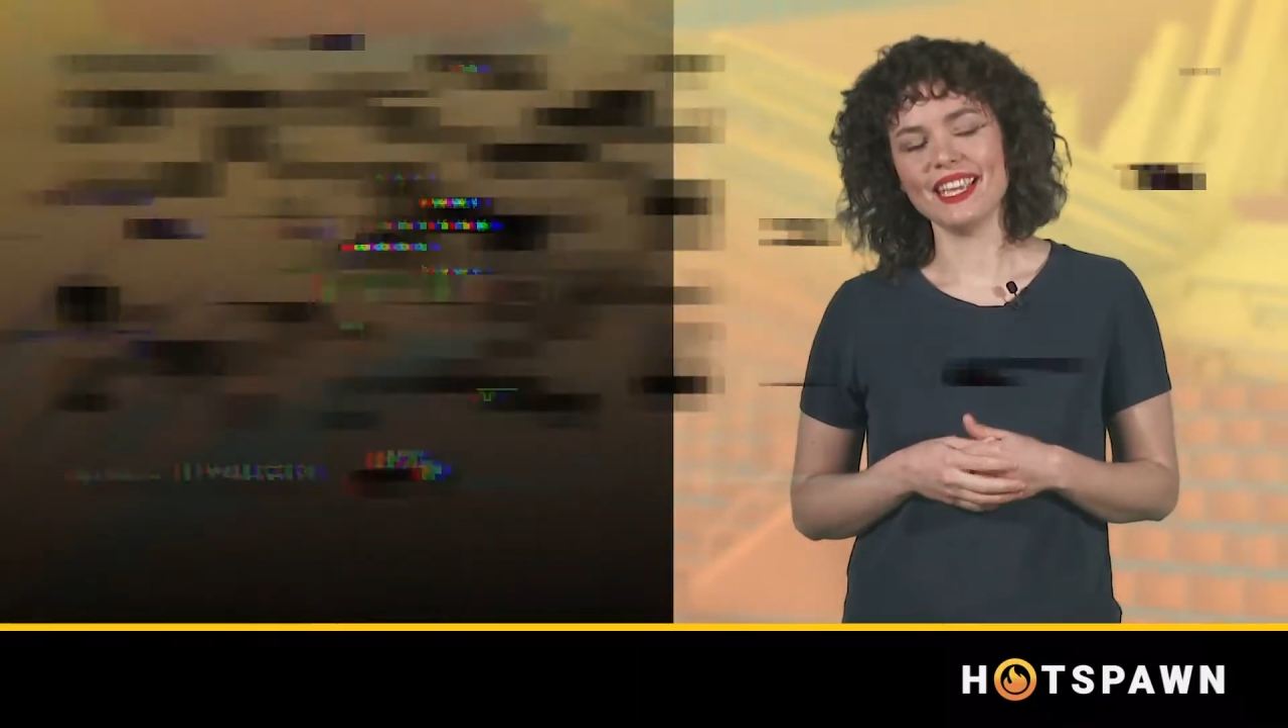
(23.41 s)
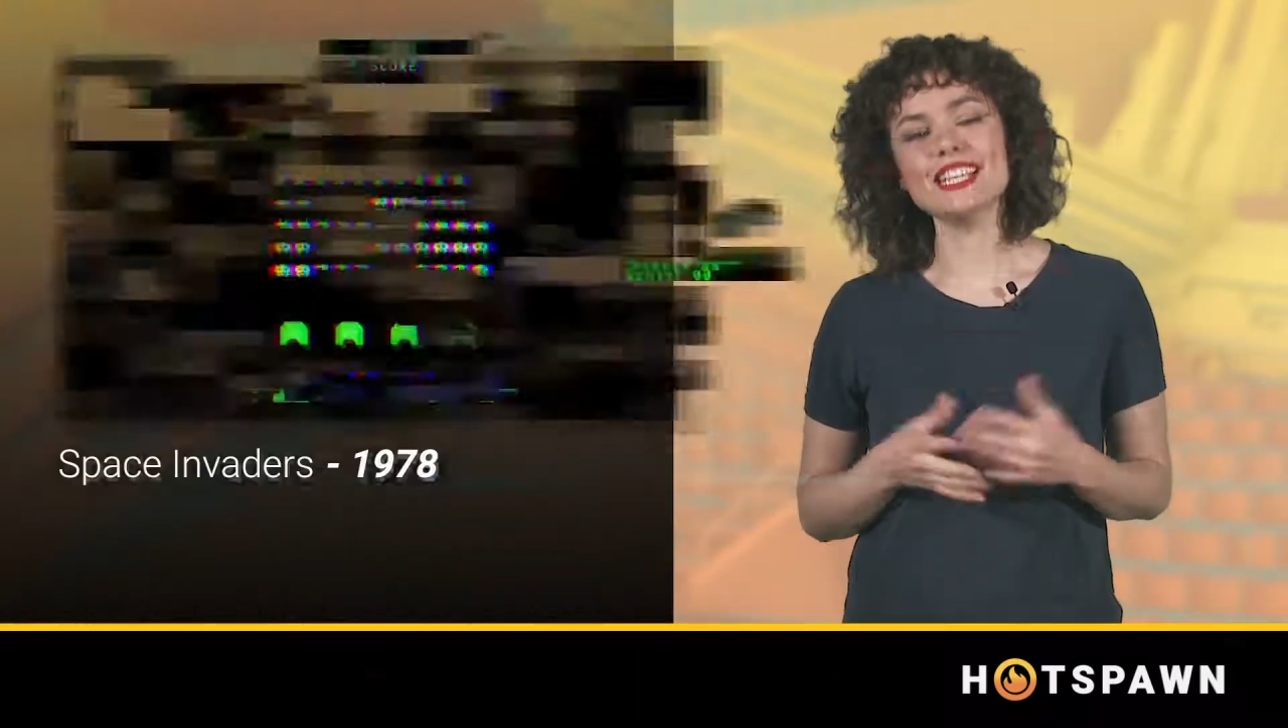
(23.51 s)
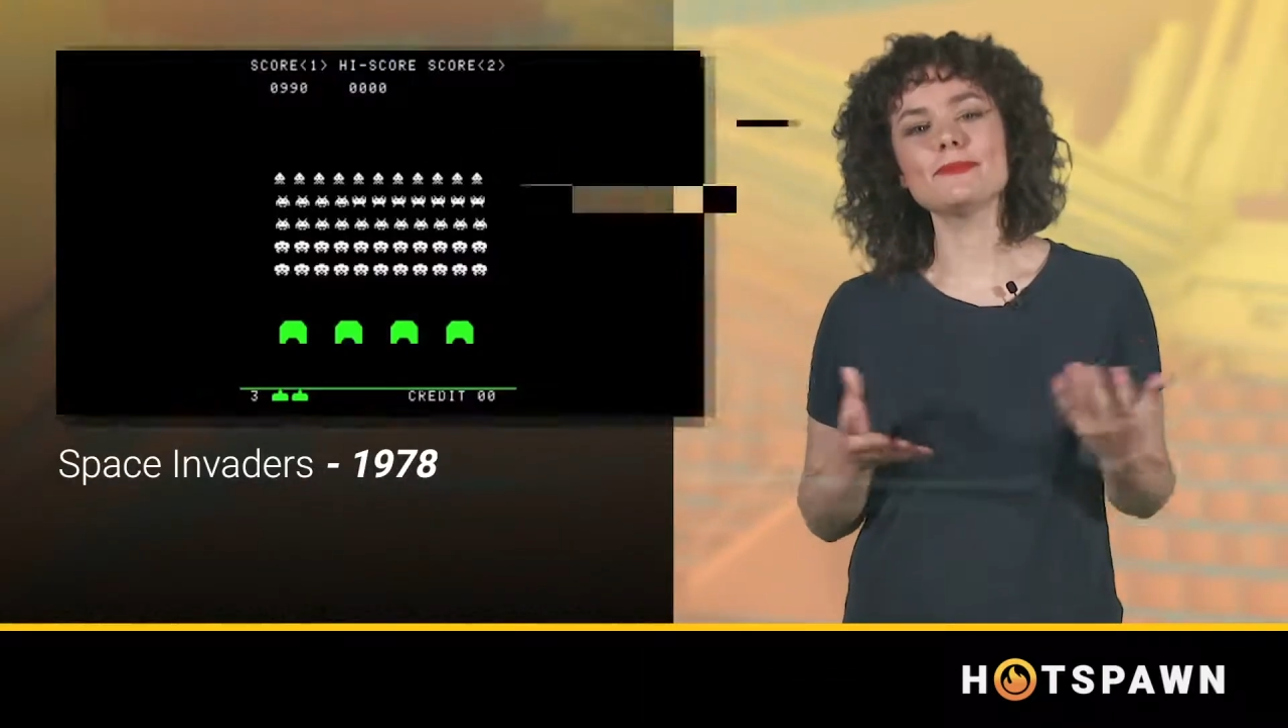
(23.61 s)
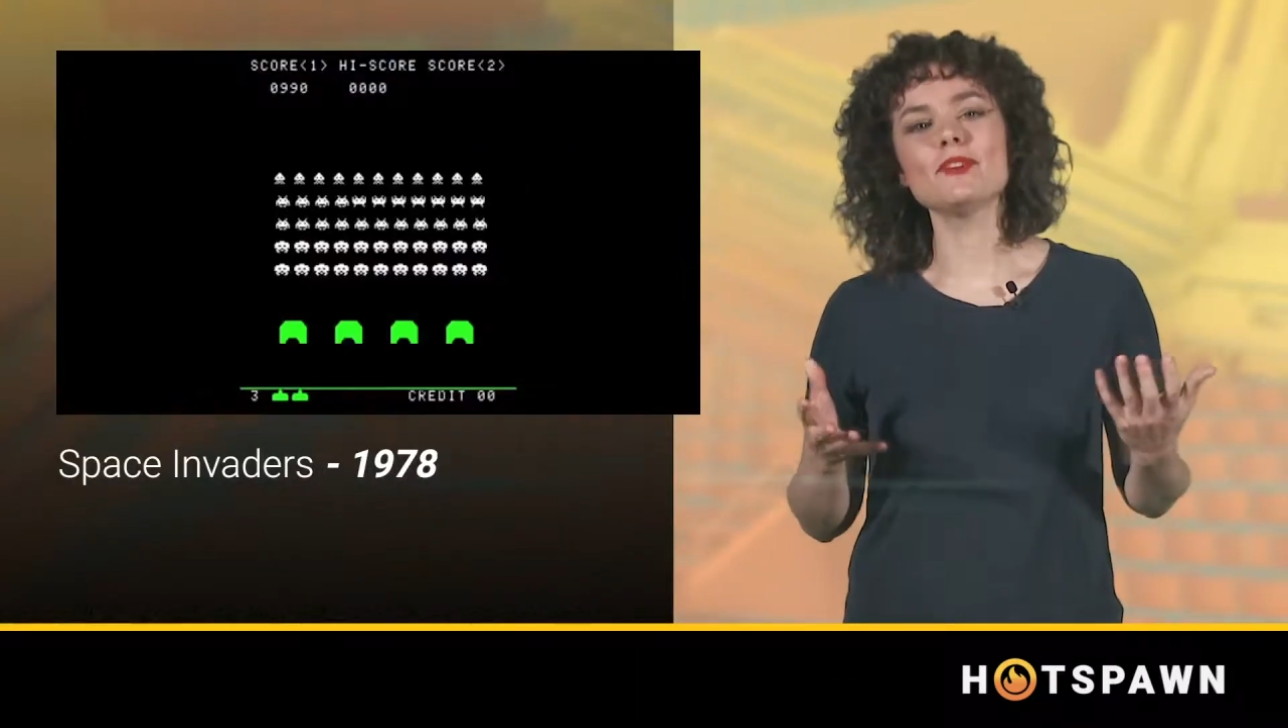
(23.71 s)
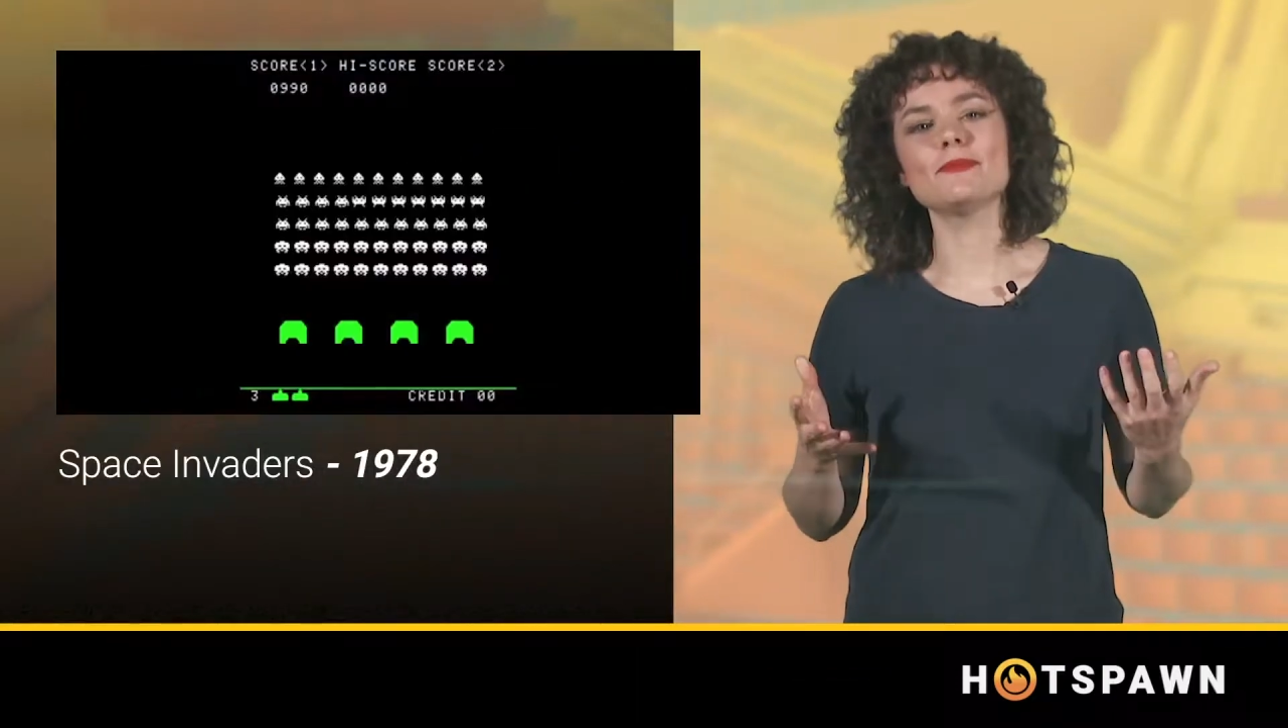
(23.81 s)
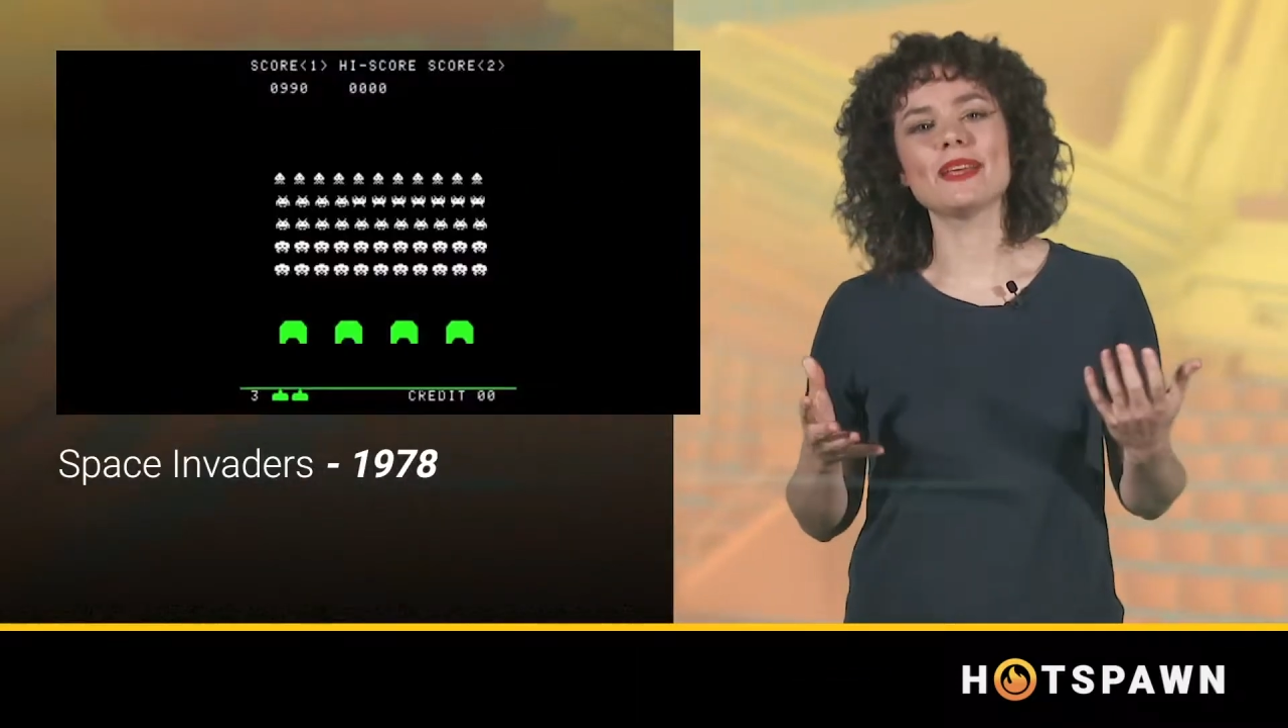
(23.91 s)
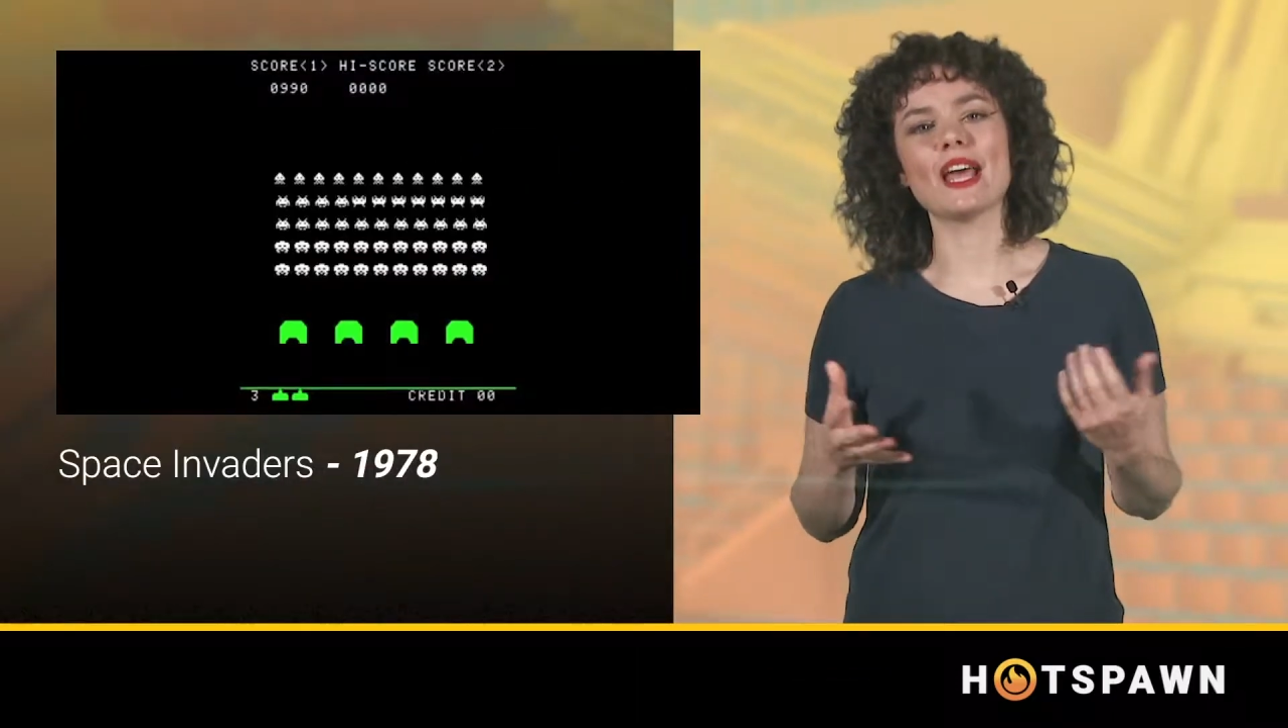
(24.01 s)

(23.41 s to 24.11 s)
Esports